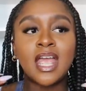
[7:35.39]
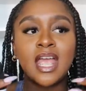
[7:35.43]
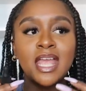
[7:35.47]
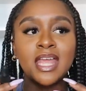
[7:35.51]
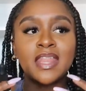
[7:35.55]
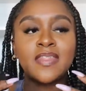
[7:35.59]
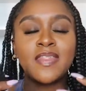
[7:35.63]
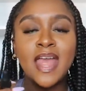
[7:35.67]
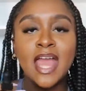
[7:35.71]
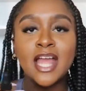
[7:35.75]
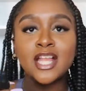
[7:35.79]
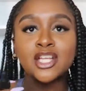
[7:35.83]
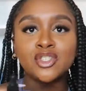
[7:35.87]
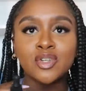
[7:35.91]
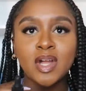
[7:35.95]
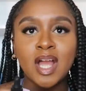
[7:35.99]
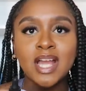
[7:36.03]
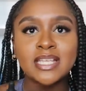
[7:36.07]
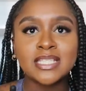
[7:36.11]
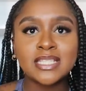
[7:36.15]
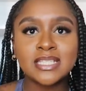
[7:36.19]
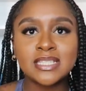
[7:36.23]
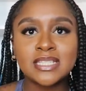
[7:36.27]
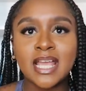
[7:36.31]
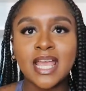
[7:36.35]
in that
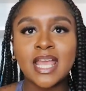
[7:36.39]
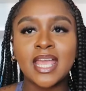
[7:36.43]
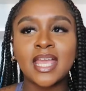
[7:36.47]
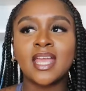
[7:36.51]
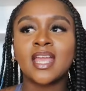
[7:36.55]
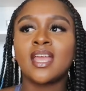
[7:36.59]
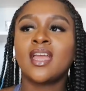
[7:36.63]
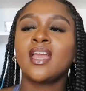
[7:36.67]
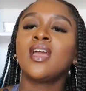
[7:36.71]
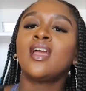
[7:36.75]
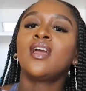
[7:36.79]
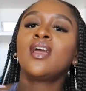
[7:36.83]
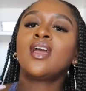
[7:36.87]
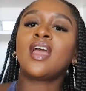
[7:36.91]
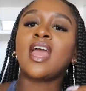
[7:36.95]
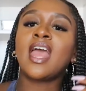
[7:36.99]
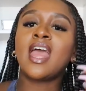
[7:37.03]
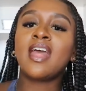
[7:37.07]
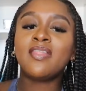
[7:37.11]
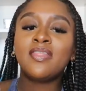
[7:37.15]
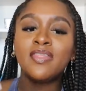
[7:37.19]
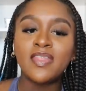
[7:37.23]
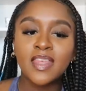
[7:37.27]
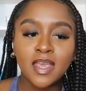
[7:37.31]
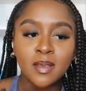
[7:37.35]
dry state
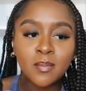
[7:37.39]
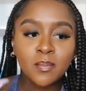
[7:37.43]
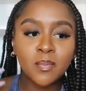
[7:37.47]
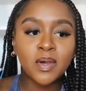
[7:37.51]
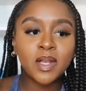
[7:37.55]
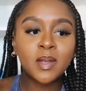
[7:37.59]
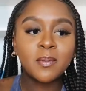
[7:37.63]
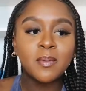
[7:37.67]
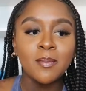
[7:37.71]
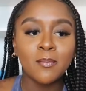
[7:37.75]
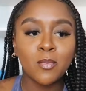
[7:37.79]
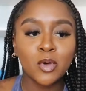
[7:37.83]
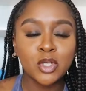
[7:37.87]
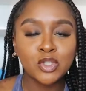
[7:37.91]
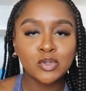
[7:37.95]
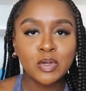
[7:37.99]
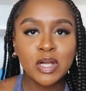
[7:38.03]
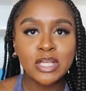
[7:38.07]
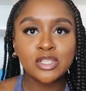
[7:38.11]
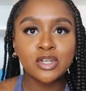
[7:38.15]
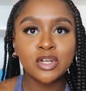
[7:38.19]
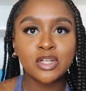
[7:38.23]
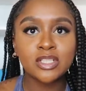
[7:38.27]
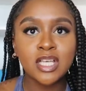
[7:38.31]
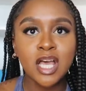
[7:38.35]
and then putting my
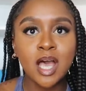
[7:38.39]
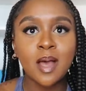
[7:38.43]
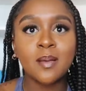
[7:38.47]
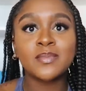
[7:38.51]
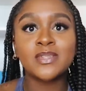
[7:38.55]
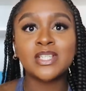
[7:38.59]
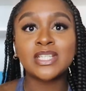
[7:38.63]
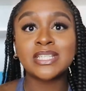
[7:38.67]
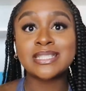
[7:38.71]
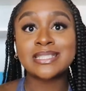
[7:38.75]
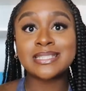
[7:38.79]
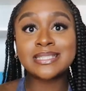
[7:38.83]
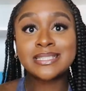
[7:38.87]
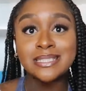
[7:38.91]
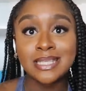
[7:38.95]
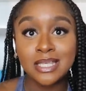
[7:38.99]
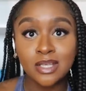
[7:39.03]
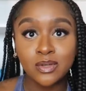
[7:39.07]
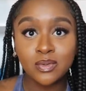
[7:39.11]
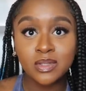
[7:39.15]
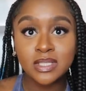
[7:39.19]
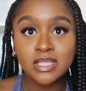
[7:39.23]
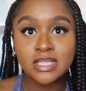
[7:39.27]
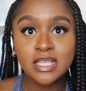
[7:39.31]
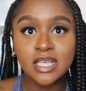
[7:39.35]
moisturizer on top just
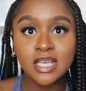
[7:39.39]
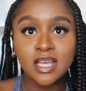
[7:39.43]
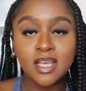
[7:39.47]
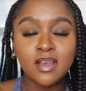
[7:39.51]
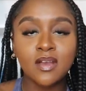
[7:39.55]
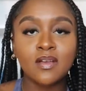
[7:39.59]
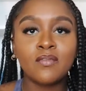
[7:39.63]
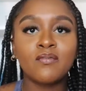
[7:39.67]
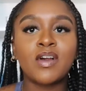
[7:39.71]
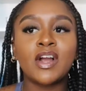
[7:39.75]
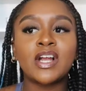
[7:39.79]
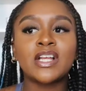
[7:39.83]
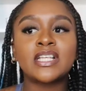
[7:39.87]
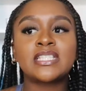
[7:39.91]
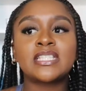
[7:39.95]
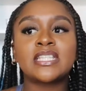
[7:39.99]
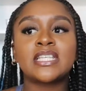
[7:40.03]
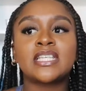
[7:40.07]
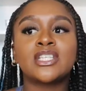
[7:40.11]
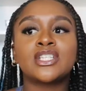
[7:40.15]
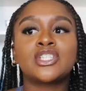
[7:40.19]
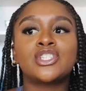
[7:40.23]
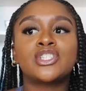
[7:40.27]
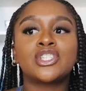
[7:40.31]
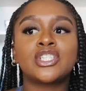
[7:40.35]
seals it
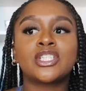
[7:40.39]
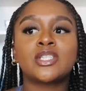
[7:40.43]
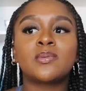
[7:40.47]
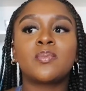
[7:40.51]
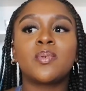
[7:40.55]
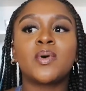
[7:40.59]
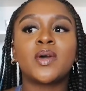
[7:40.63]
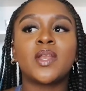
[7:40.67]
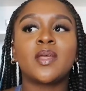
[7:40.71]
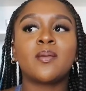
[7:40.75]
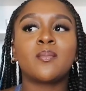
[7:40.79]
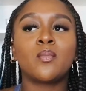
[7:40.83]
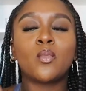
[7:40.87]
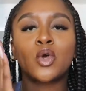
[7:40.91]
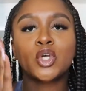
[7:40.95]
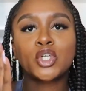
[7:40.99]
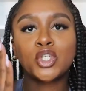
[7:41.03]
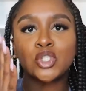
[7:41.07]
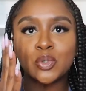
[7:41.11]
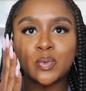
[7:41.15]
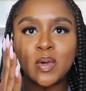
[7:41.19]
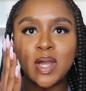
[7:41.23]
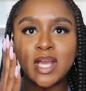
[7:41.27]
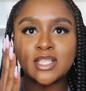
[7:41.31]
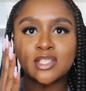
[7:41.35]
versus just putting
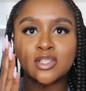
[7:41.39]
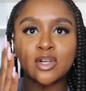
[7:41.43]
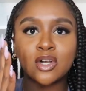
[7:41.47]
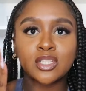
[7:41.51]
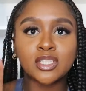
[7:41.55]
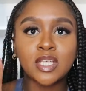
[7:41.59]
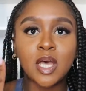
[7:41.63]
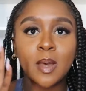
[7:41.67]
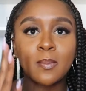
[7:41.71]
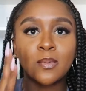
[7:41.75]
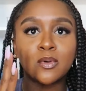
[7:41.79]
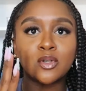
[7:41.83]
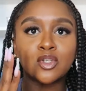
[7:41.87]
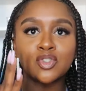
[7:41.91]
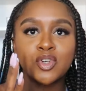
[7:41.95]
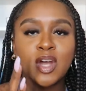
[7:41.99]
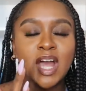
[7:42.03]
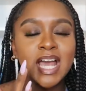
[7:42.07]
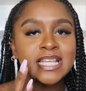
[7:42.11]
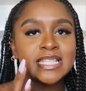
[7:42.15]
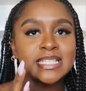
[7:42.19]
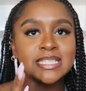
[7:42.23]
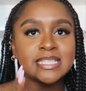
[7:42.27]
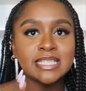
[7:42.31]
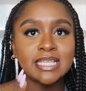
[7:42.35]
moisturizer on top of
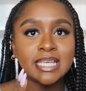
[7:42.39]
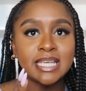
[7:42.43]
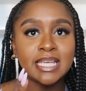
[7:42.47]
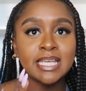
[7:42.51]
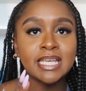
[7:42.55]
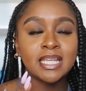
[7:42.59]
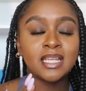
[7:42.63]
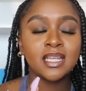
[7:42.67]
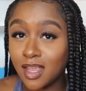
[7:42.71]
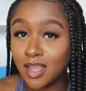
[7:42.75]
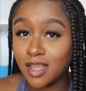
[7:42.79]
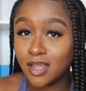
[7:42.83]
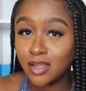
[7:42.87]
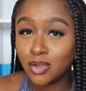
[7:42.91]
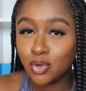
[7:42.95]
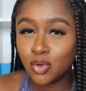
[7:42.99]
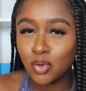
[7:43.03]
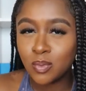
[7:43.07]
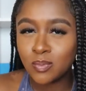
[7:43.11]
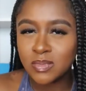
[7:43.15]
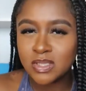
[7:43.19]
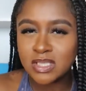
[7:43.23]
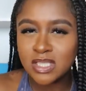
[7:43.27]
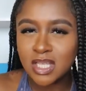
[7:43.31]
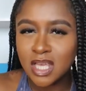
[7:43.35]
dry skin. You
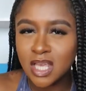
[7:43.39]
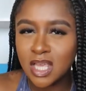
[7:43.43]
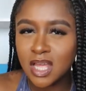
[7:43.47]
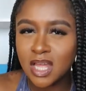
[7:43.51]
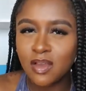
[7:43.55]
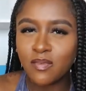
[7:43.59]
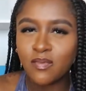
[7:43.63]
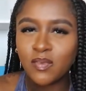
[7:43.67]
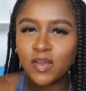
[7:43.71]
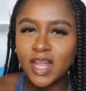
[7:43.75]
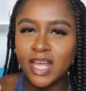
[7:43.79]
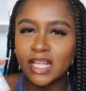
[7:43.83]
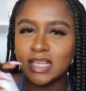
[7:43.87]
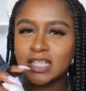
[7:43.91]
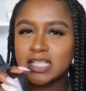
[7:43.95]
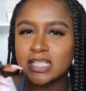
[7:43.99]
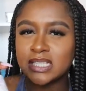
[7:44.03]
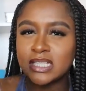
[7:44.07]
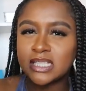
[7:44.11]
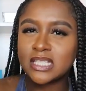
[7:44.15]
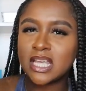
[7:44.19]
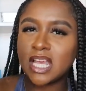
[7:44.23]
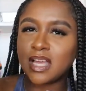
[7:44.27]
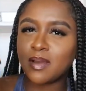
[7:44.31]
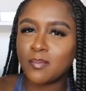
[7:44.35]
know what I'm saying? I feel like this
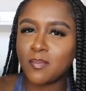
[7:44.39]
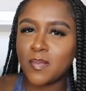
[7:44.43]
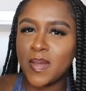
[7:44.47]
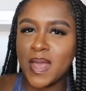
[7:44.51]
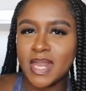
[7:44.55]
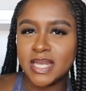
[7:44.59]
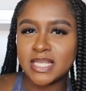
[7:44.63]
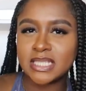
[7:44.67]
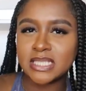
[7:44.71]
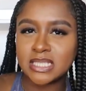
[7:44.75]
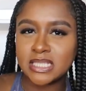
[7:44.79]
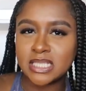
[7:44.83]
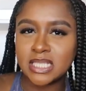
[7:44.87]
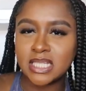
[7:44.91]
is like medicine.